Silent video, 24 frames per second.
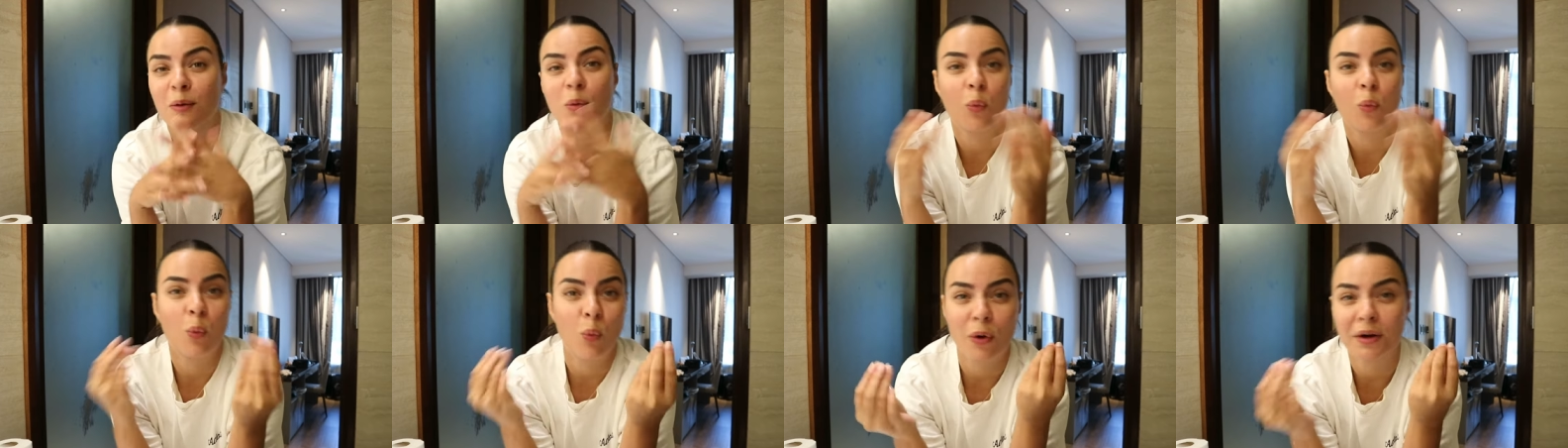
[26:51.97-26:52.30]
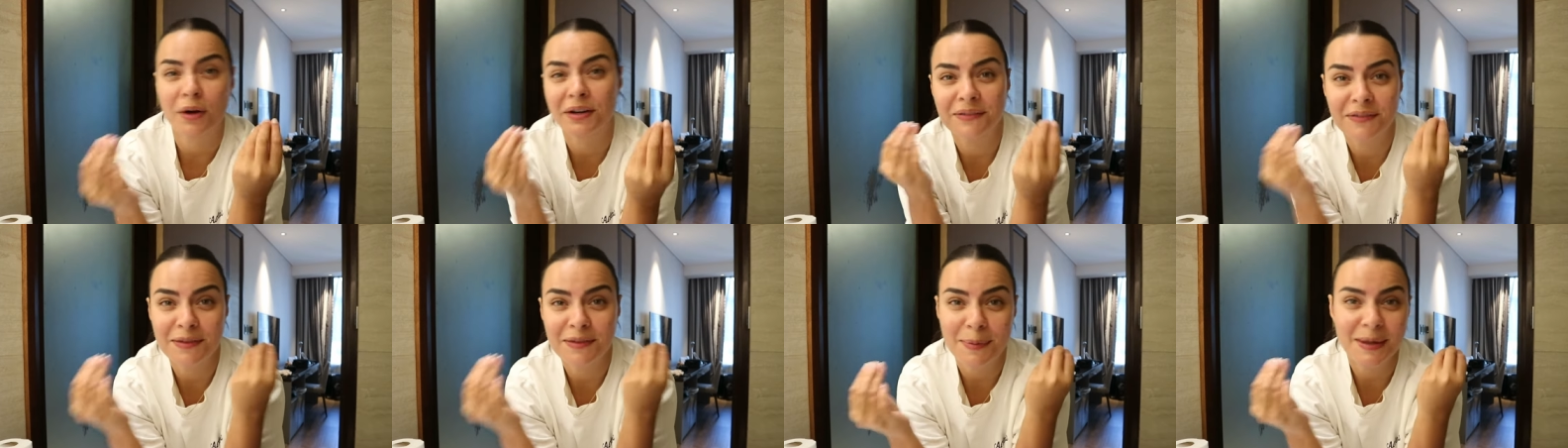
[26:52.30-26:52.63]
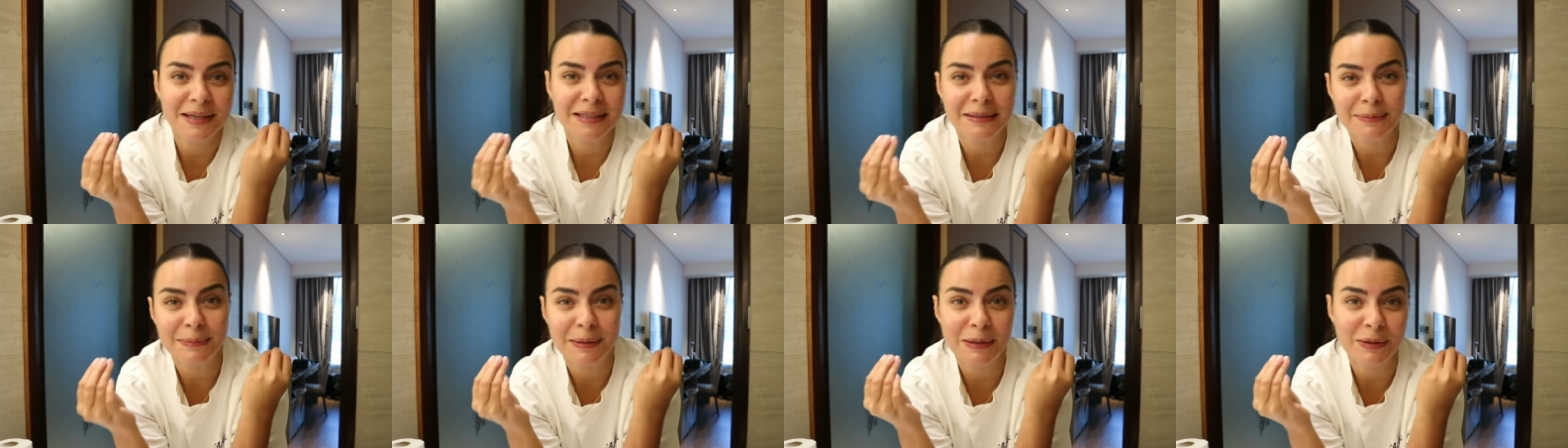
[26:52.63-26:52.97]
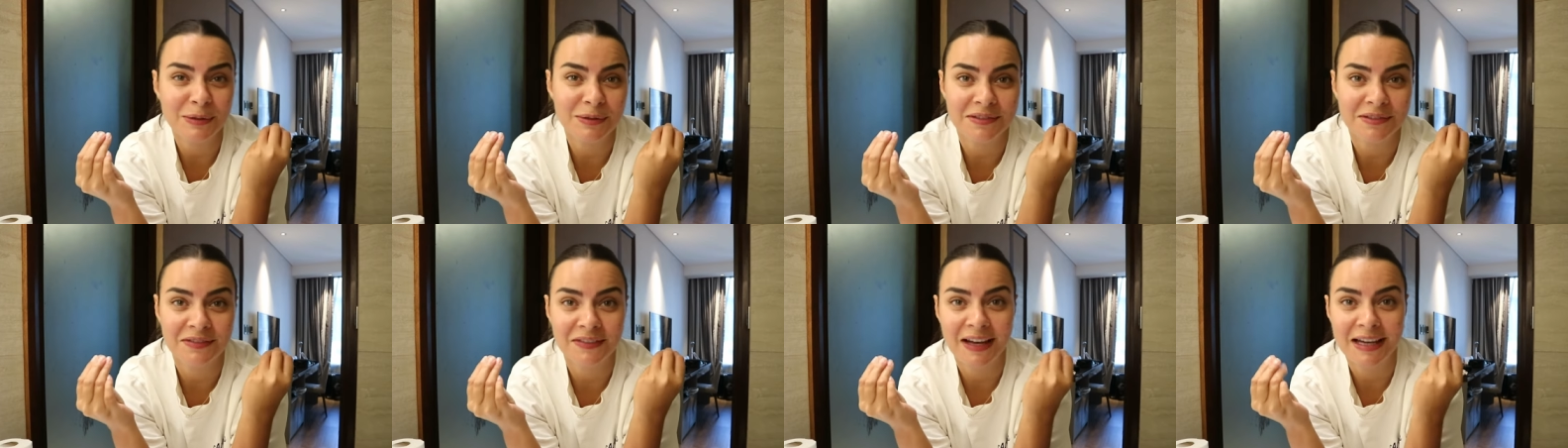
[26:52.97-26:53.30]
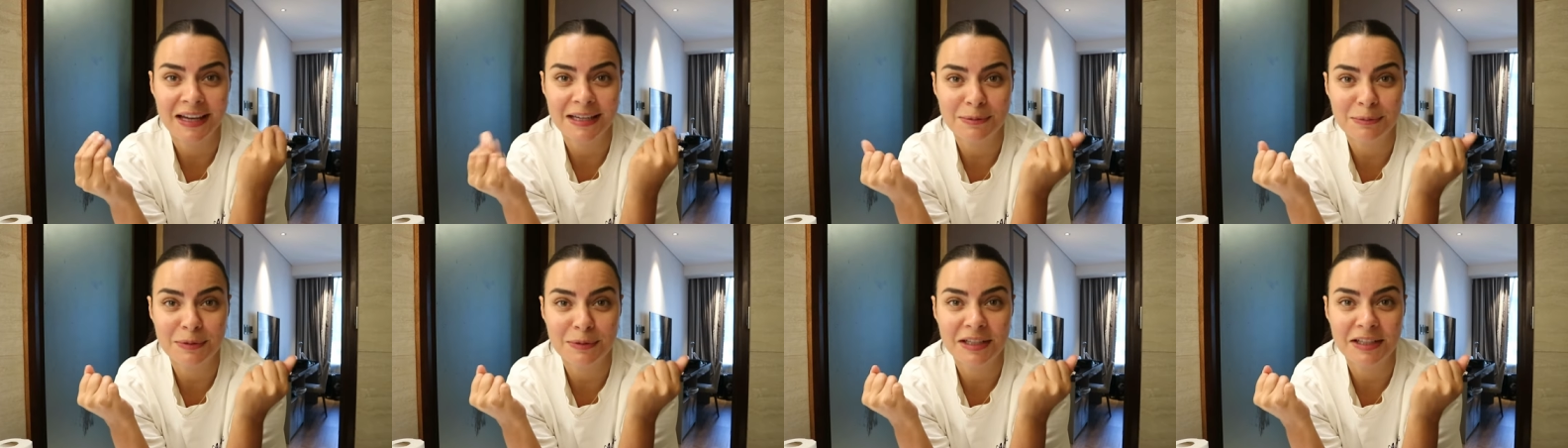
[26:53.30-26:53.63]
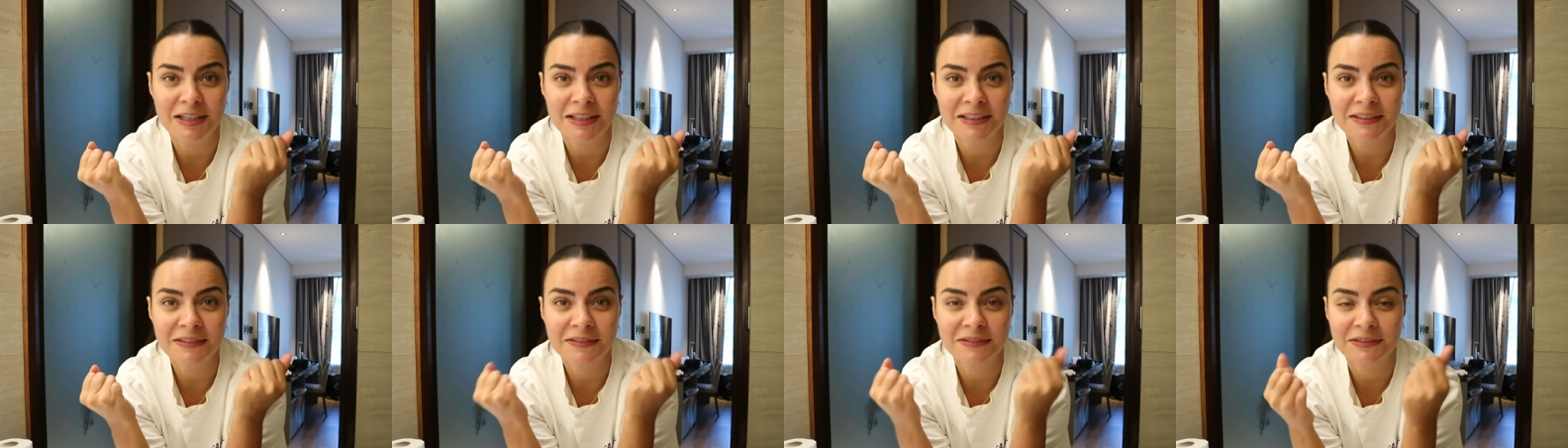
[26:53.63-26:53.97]
one of the best meals I've ever had in my
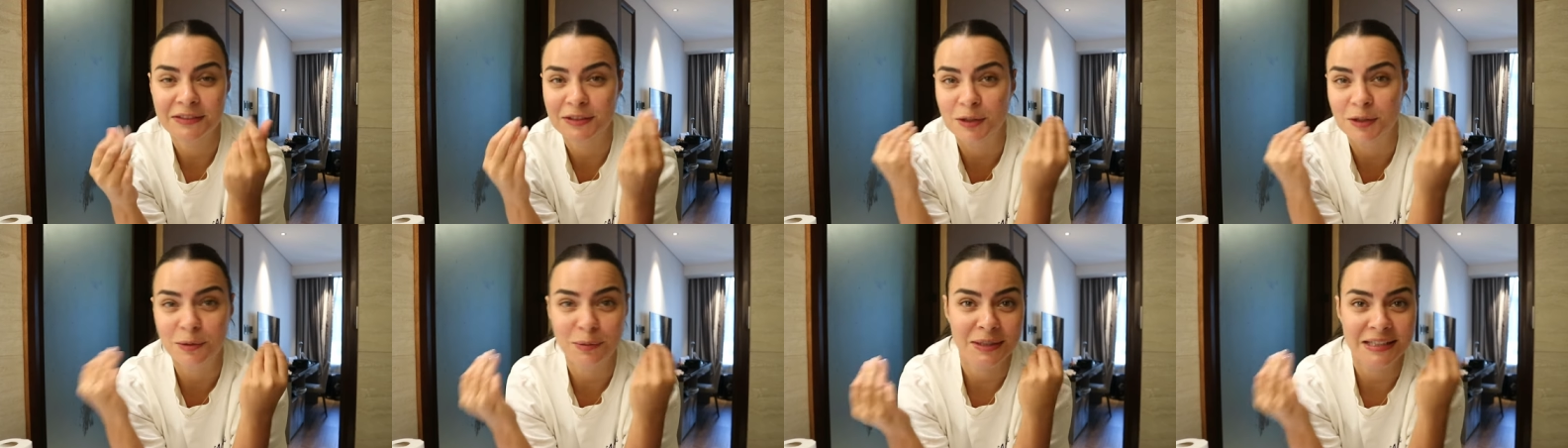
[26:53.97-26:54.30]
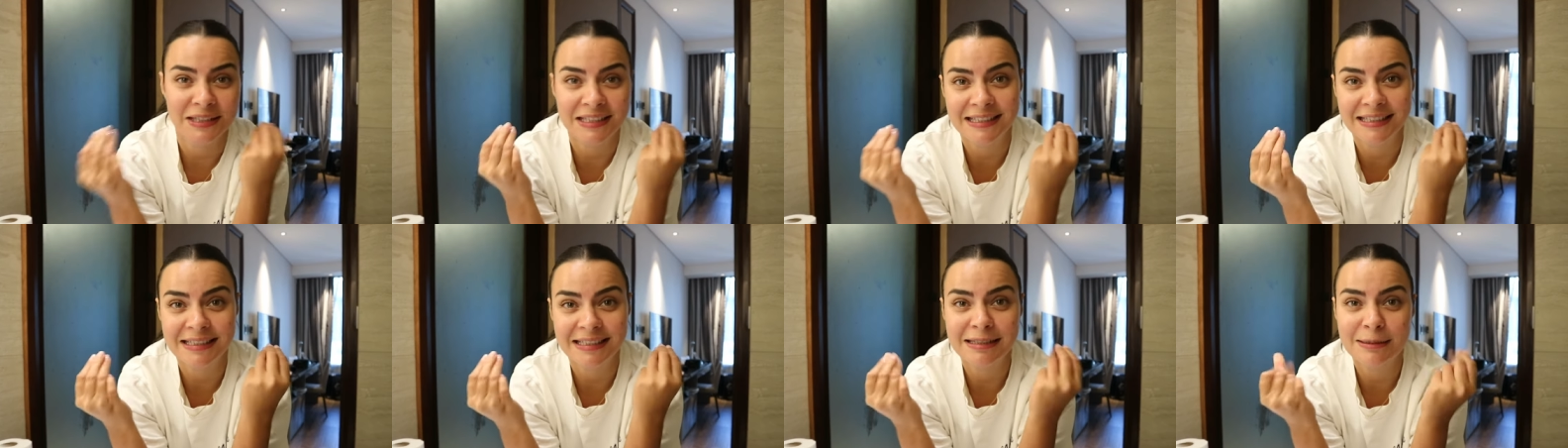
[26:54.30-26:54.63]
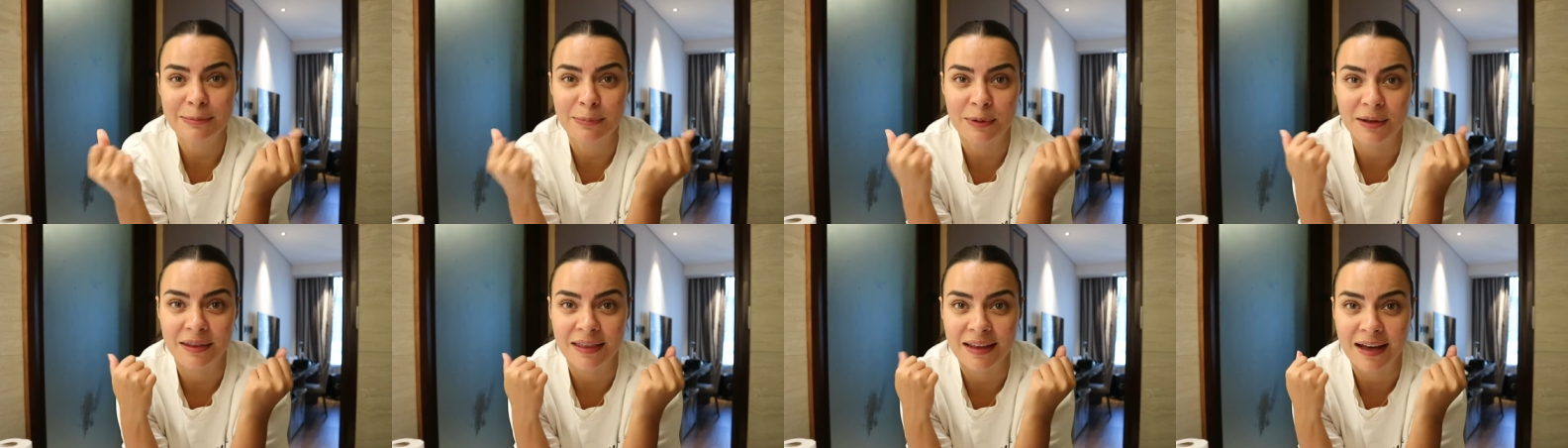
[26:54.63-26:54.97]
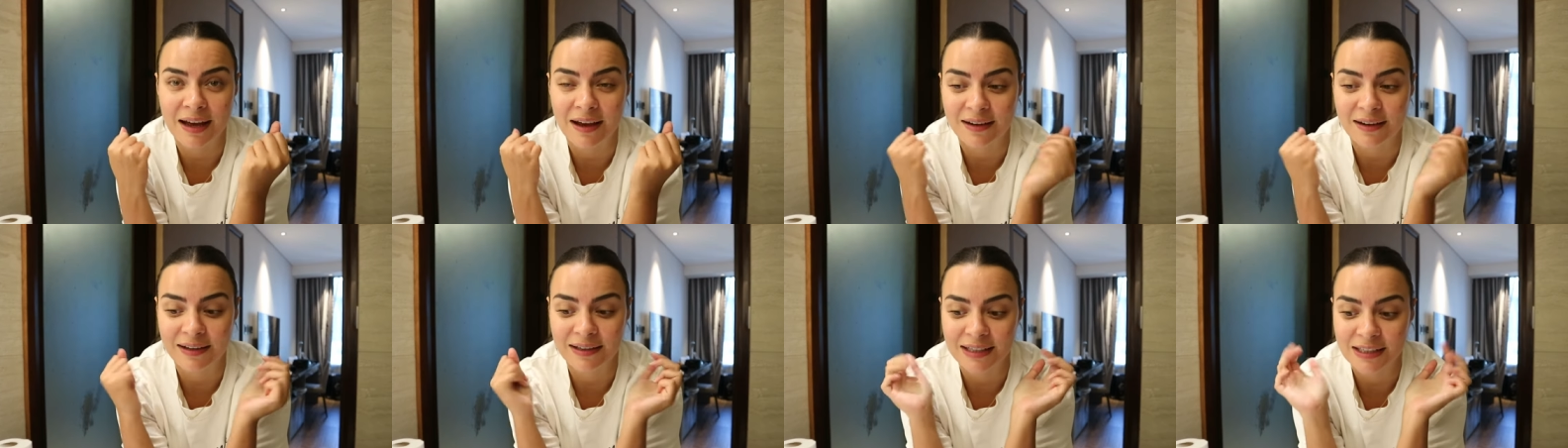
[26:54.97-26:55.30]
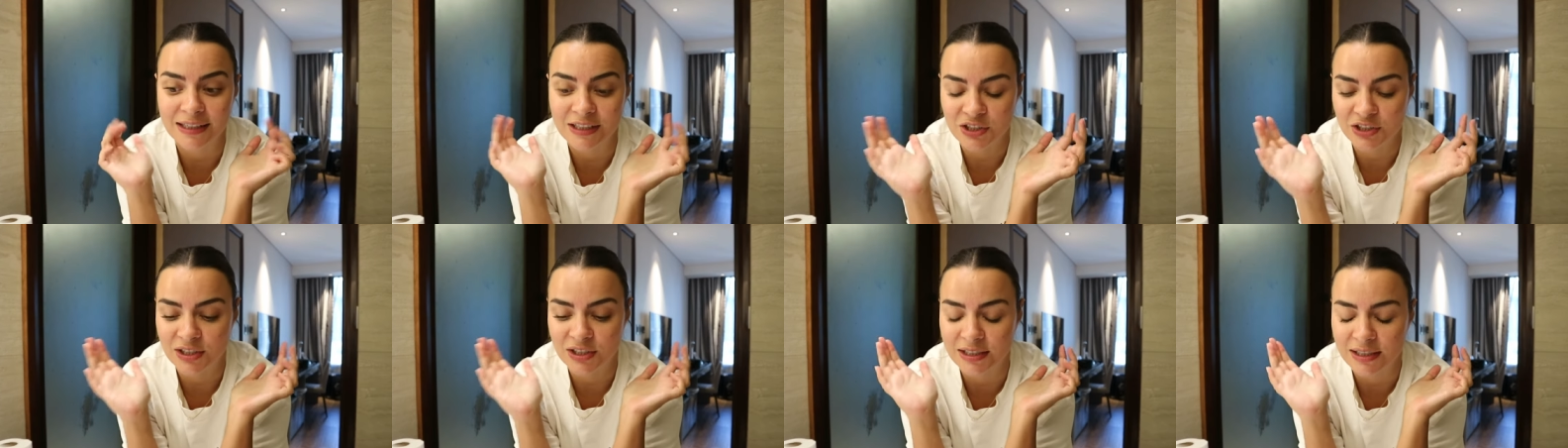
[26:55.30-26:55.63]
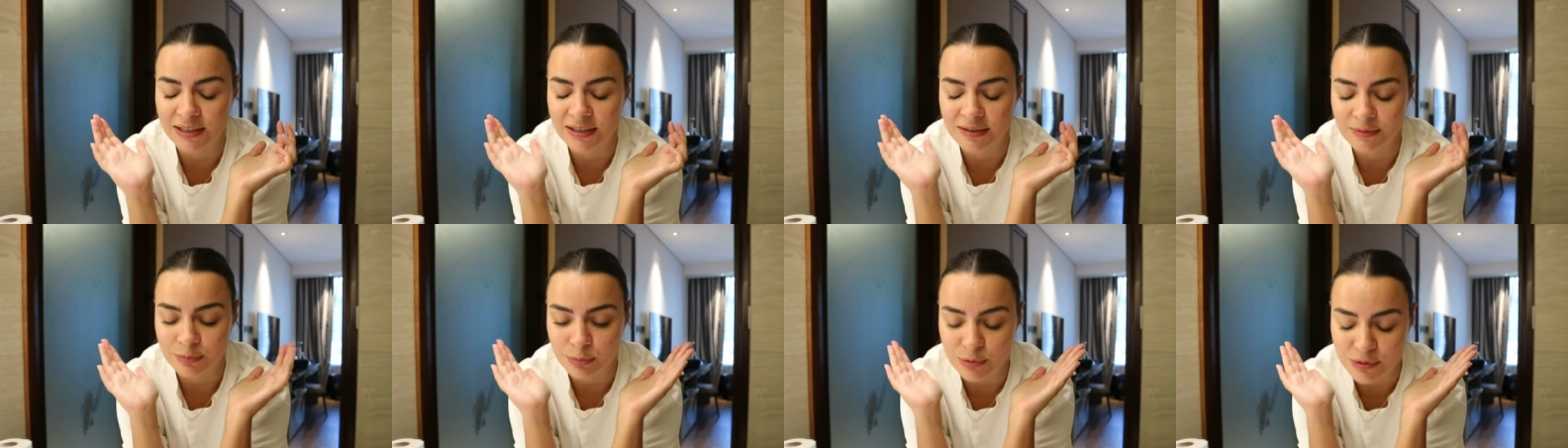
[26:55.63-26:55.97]
life. I don't know what this is, but that I
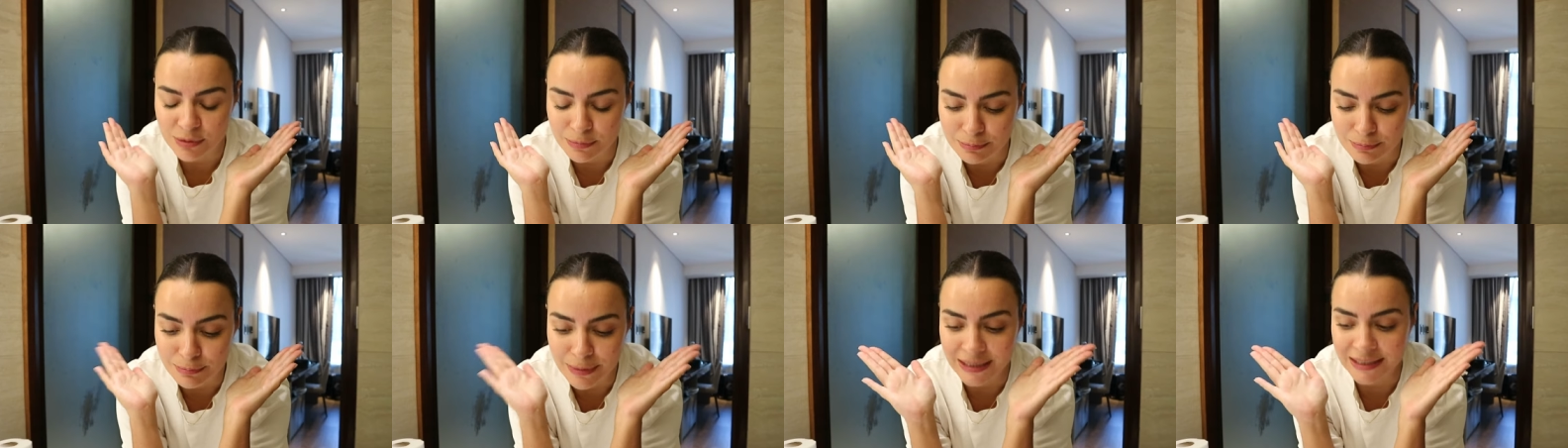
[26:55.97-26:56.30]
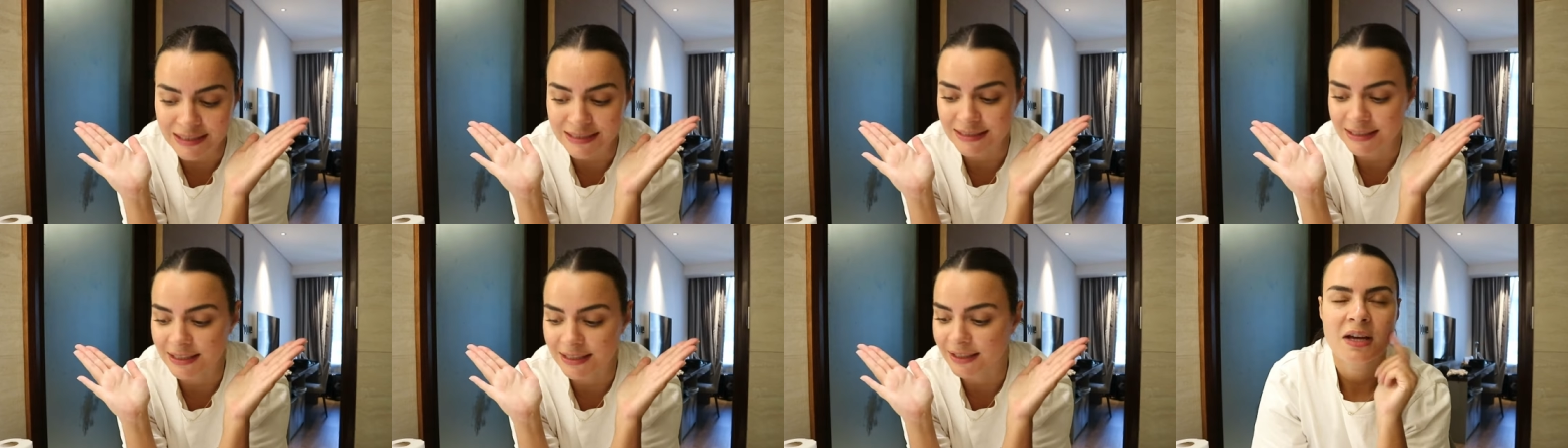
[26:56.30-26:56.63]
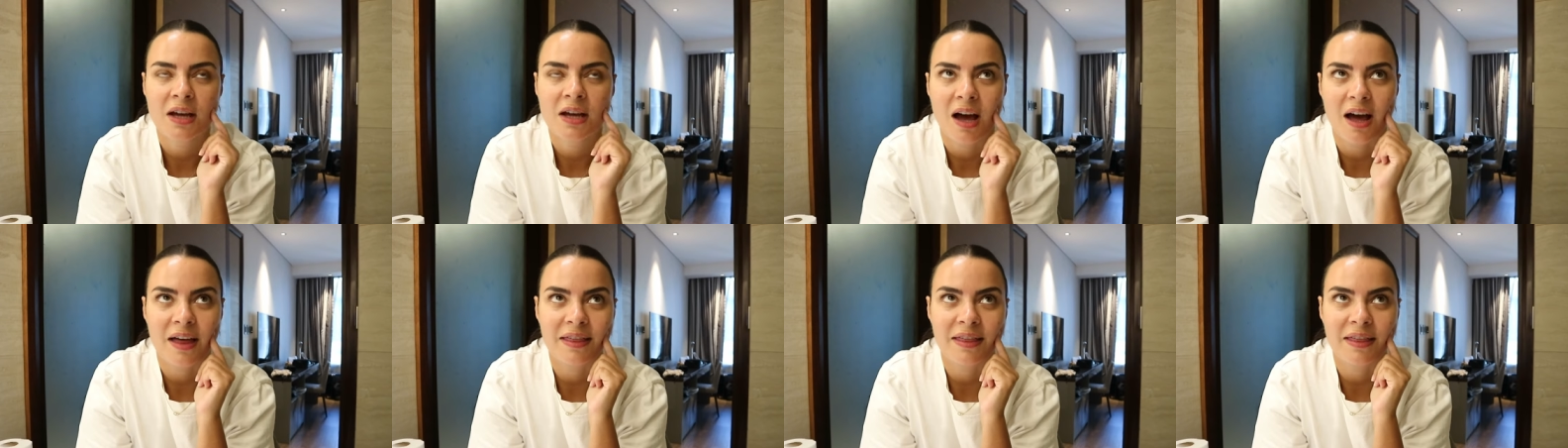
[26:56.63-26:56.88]
literally, it was amazing.